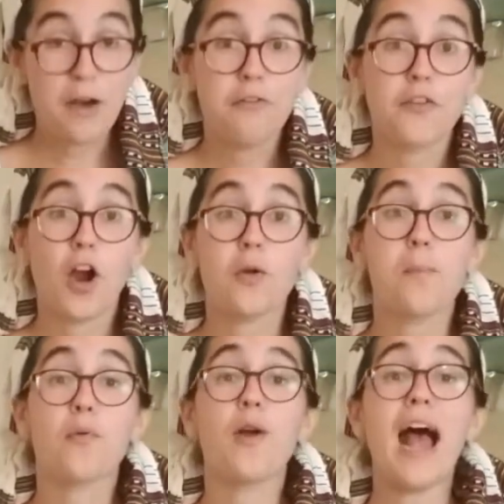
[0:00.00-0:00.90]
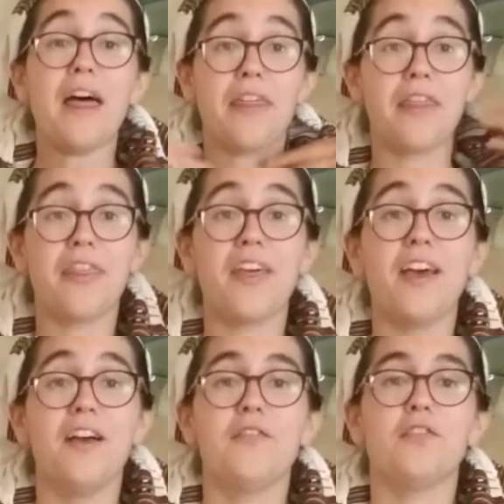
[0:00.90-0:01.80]
for our breath,
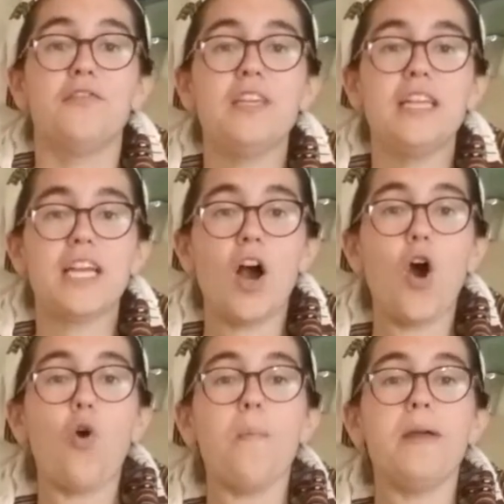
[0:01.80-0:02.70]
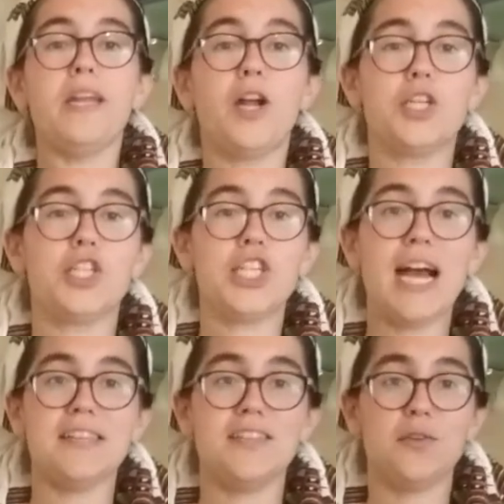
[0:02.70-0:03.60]
for feeling open in our
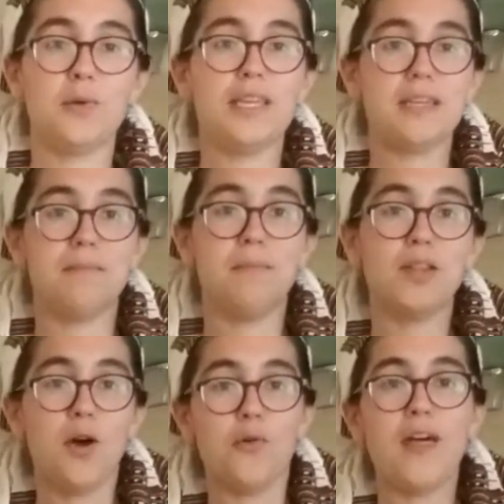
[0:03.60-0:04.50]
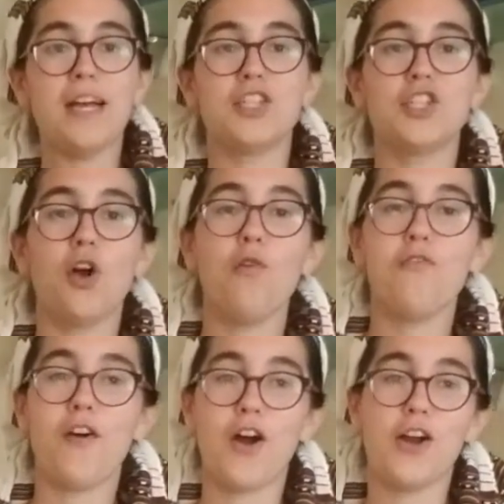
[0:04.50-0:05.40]
chest so we can blow that
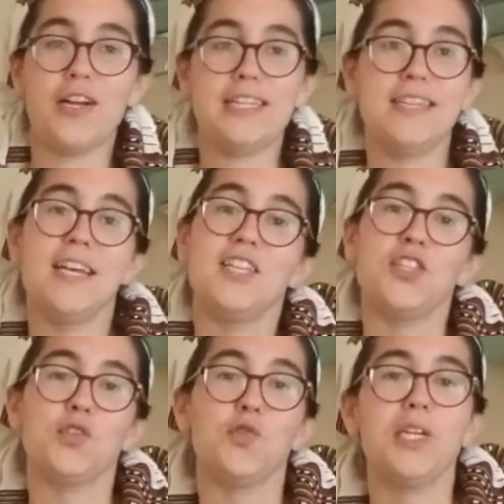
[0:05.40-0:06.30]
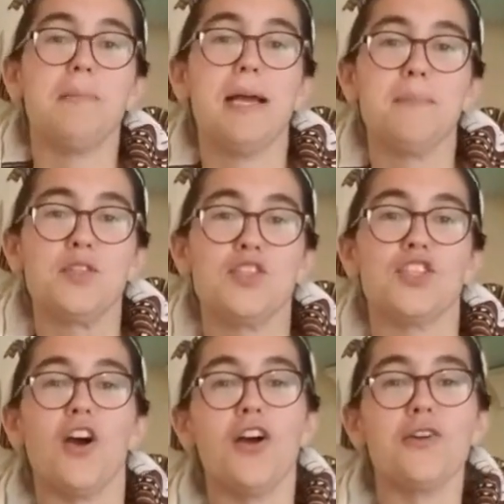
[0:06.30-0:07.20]
shofar and scream, I'm
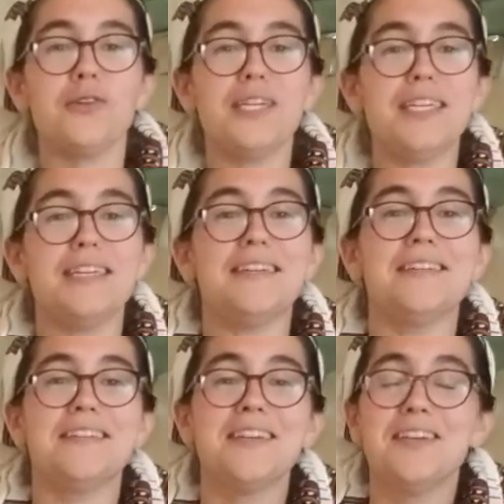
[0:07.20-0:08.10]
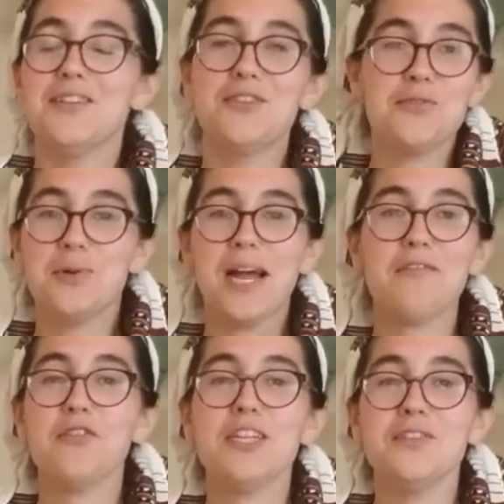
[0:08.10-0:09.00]
sorry, and do
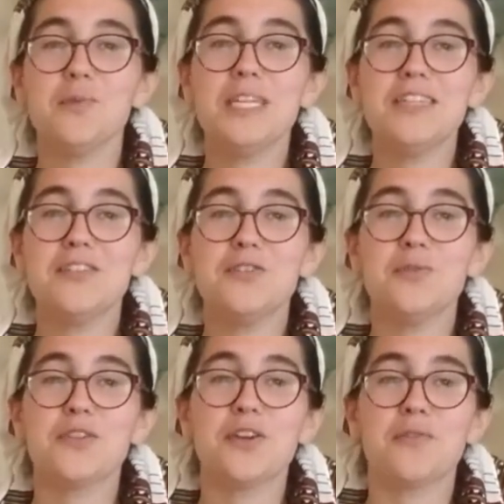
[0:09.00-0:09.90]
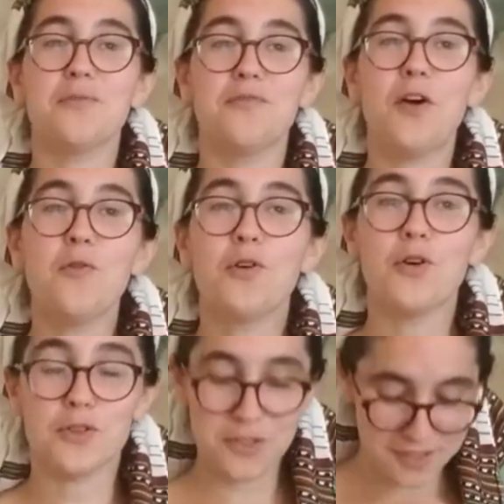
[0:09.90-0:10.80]
whatever it is we need to do with our
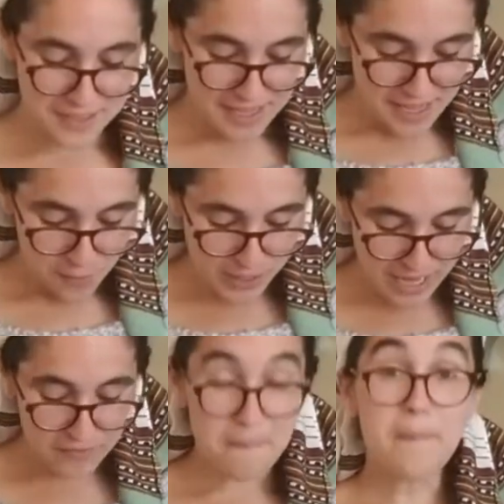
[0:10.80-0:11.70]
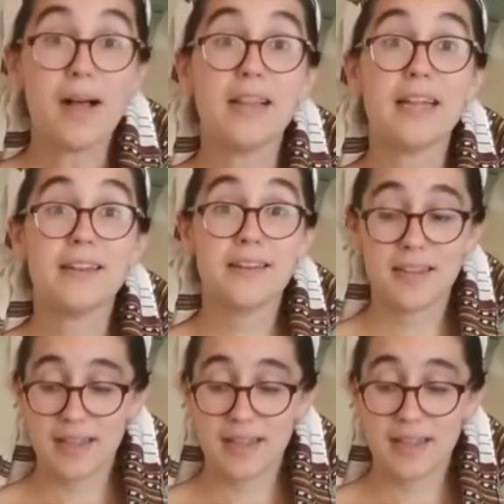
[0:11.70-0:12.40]
vocals, we have mullein.